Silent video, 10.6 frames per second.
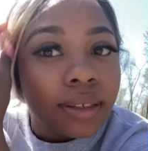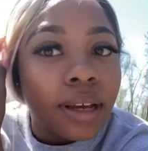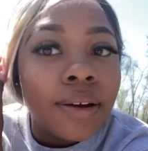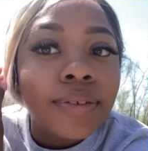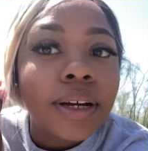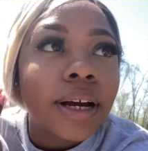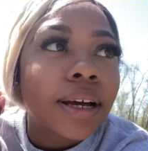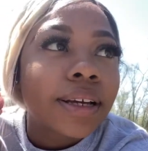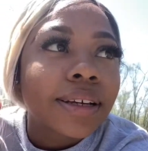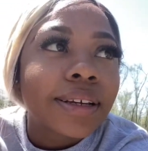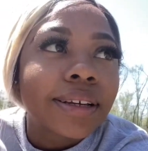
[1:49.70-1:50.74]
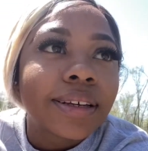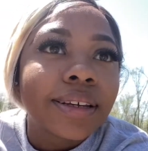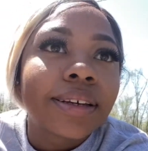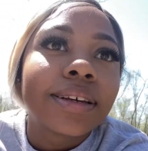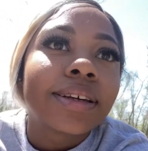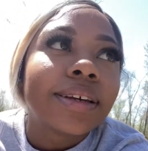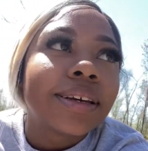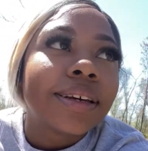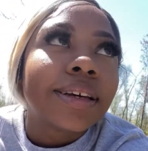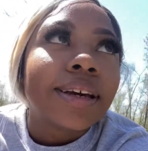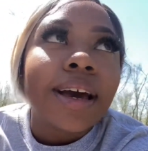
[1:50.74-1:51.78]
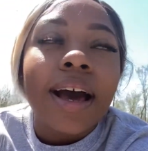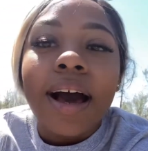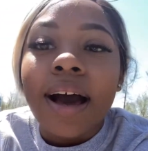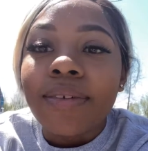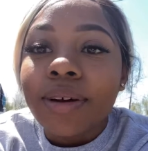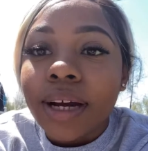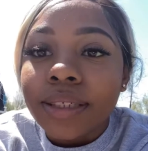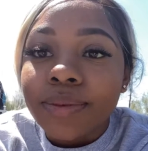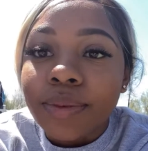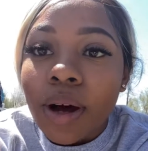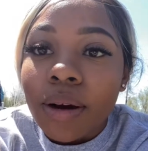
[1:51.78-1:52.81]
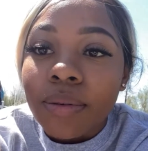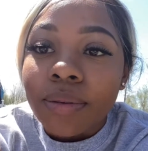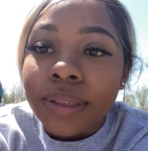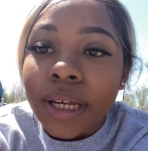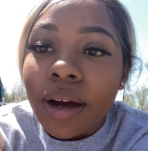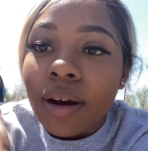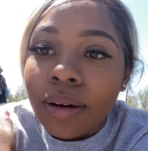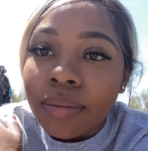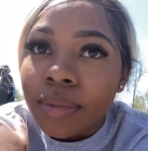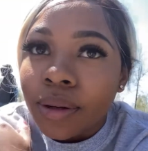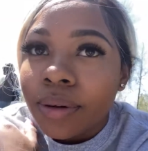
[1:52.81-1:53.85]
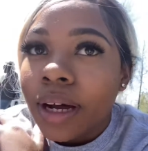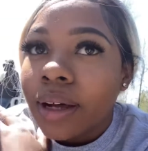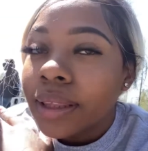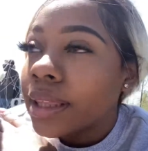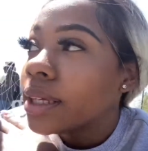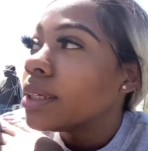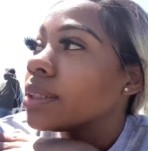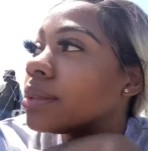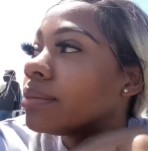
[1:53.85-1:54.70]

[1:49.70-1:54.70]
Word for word: I forgot. the free chair. I forgot to vlog when we was at home, but we're out this